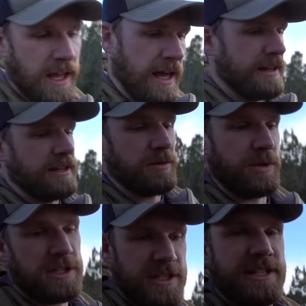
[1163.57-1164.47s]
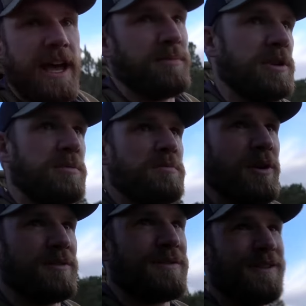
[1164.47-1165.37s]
and then the wind just happened to be perfect